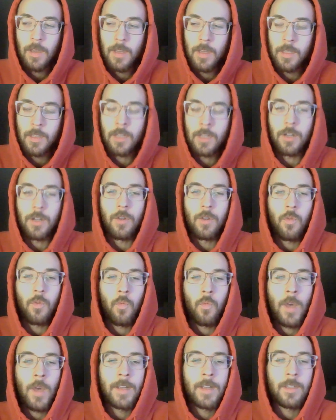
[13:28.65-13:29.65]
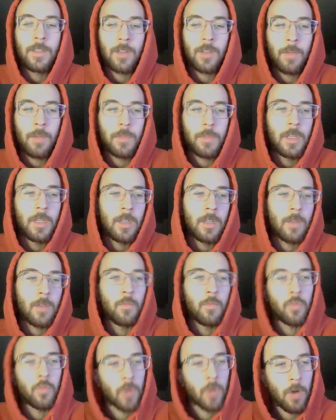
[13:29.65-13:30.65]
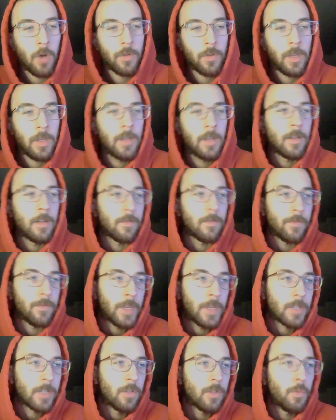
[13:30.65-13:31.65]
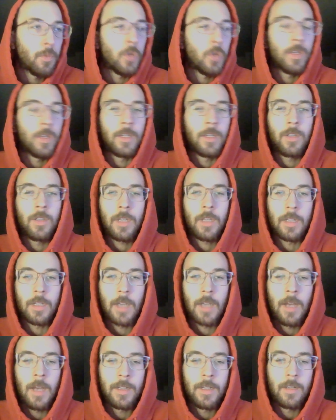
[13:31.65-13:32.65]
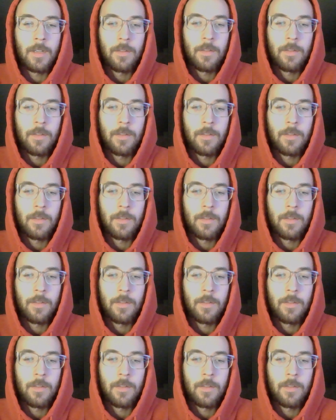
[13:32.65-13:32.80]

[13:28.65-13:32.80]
you know, when is something broken and fixable and you can kind of